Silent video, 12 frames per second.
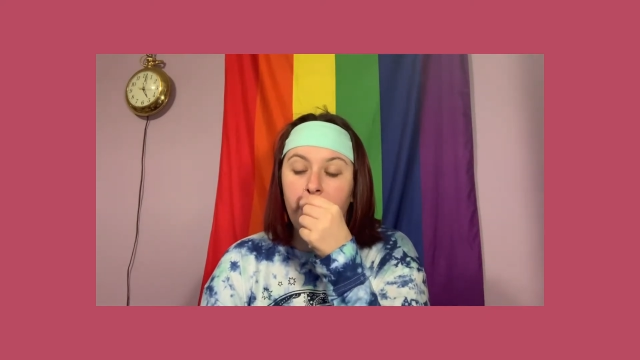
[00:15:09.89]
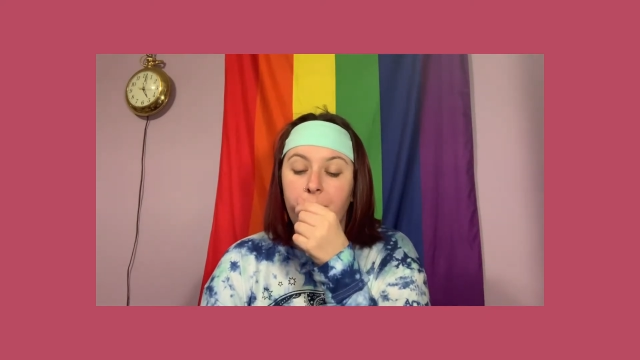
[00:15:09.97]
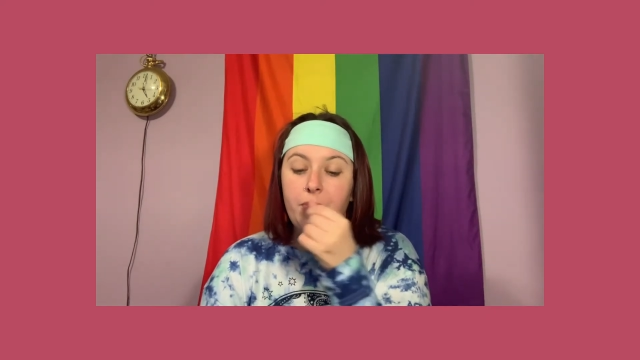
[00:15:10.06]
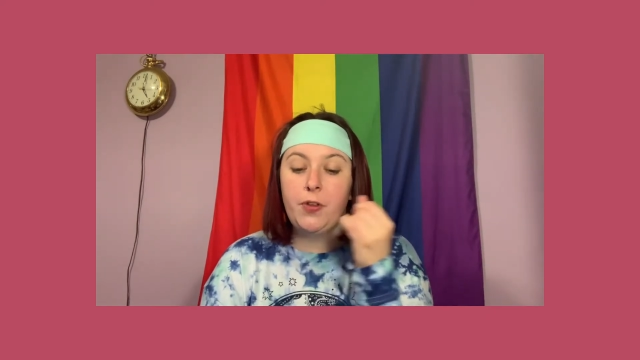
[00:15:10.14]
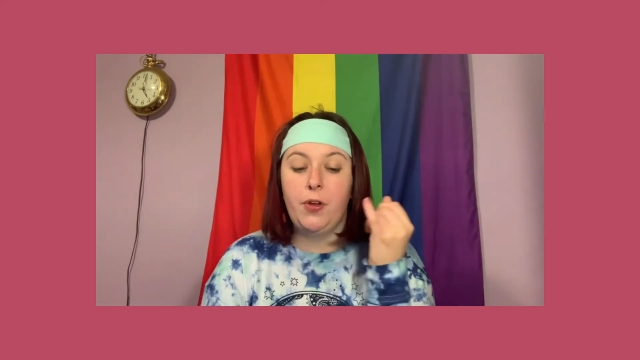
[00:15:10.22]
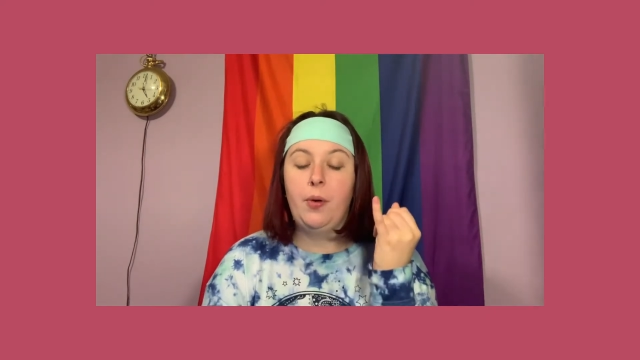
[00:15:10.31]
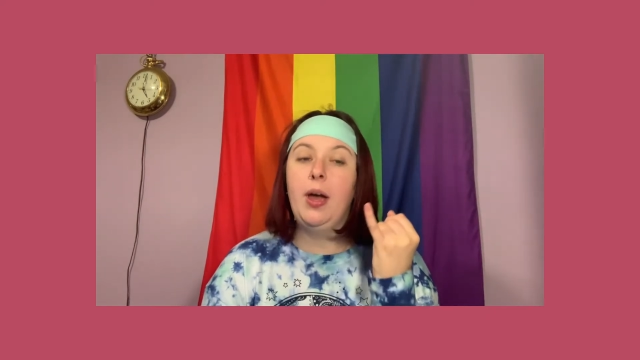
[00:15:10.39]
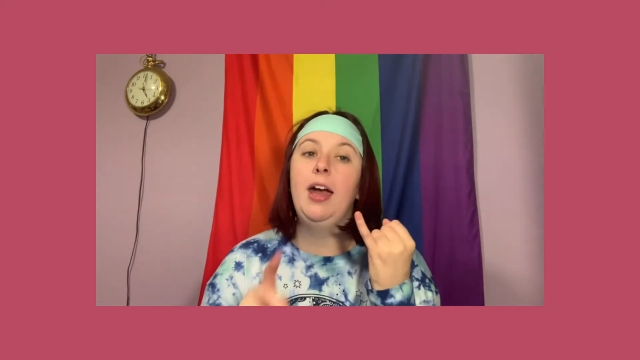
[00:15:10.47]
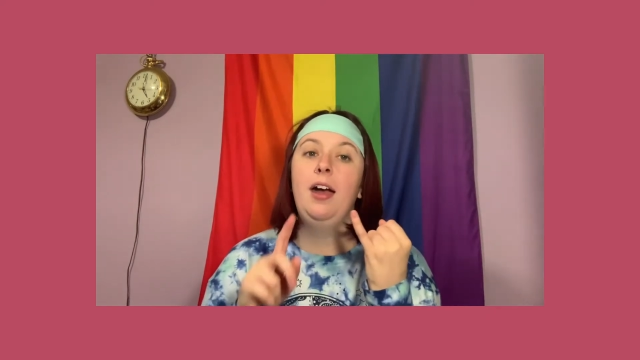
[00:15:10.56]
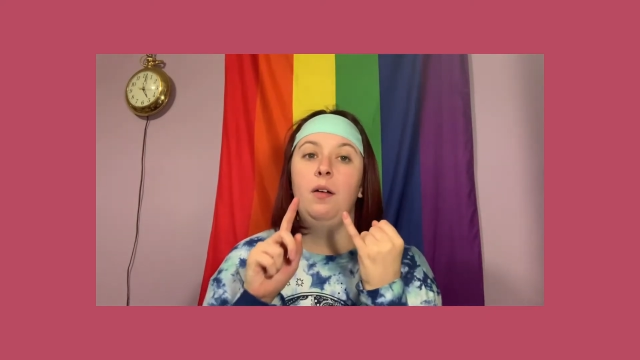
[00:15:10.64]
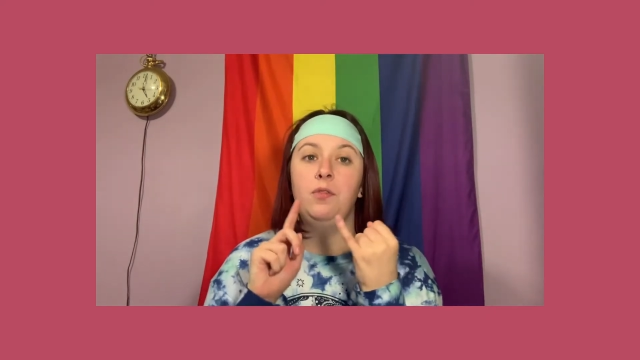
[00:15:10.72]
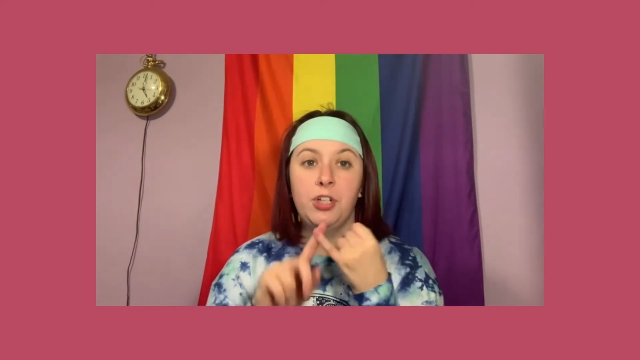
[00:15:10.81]
So I
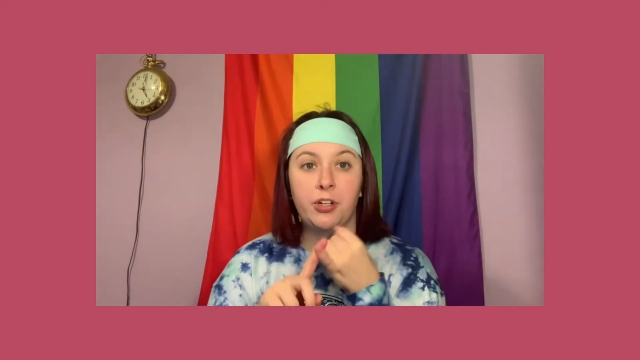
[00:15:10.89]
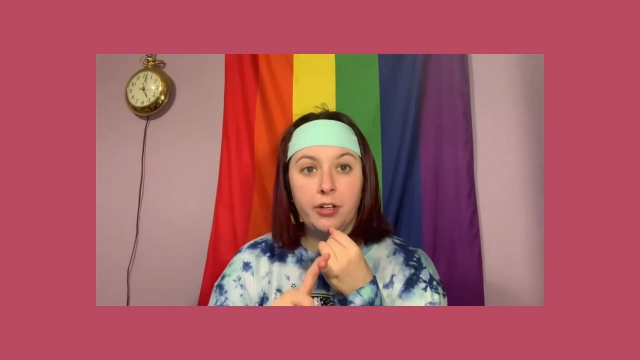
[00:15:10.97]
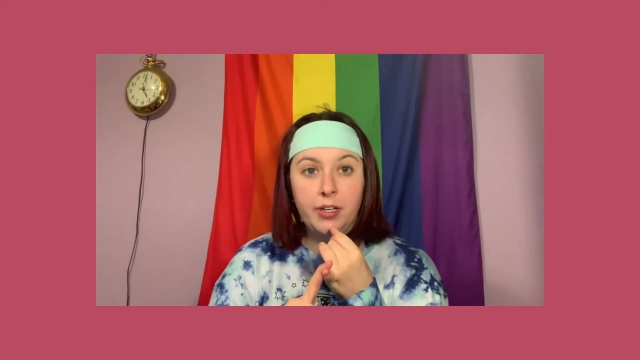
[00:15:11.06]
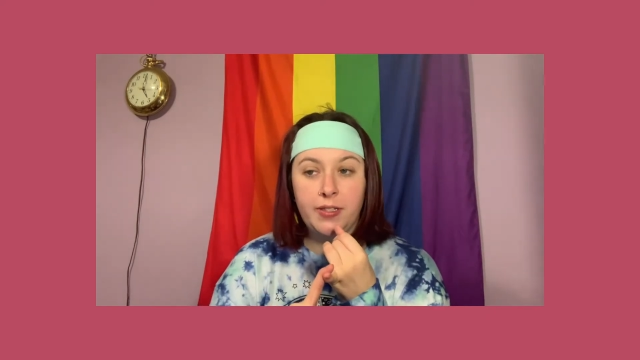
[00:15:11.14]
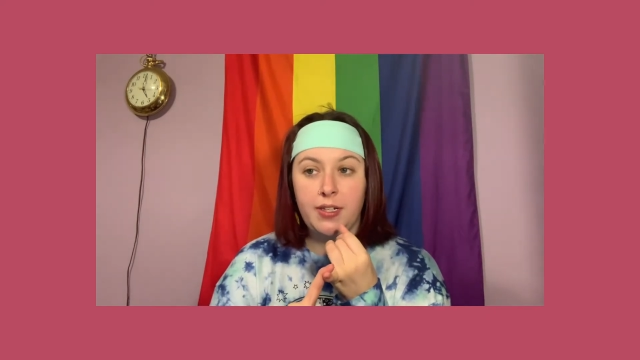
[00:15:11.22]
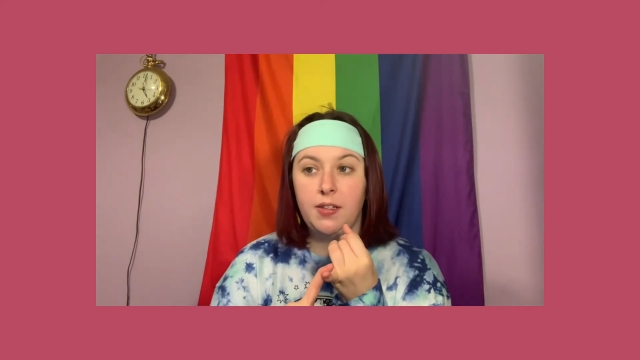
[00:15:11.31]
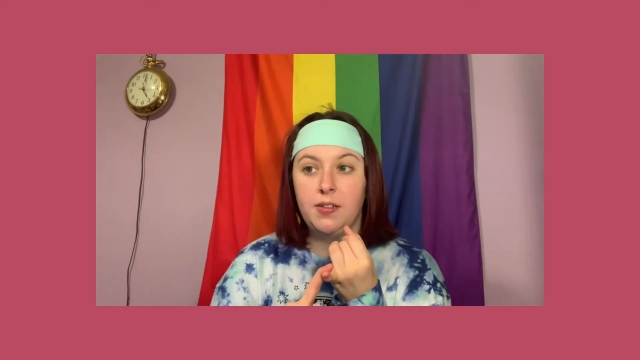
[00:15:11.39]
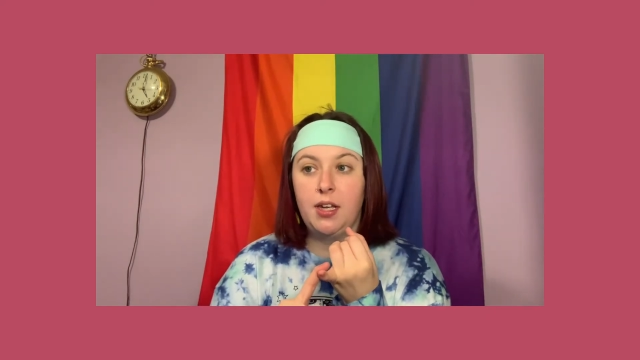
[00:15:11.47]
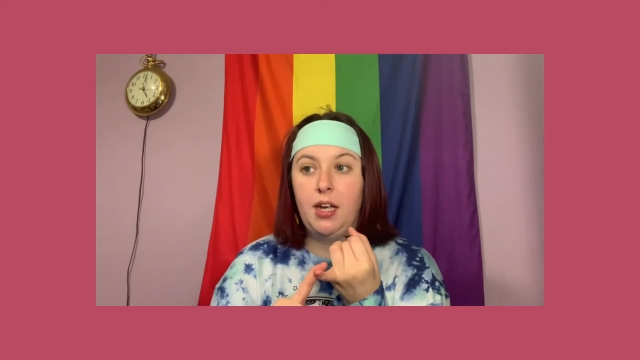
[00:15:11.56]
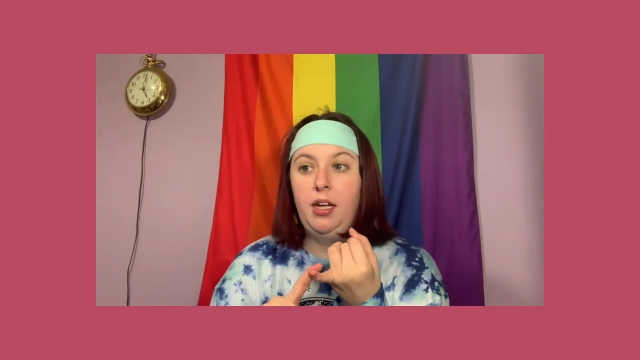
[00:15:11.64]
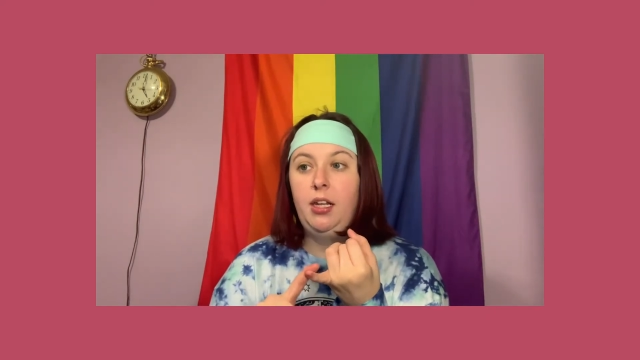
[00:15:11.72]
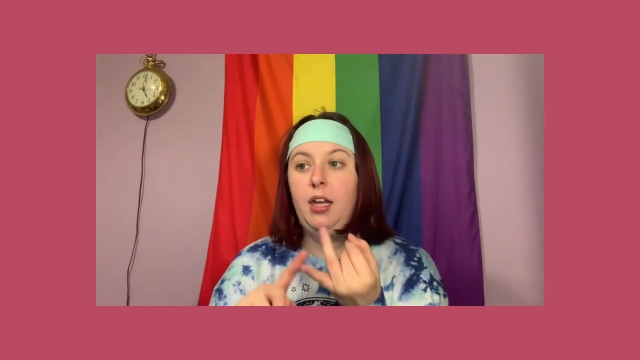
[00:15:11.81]
have generalized anxiety,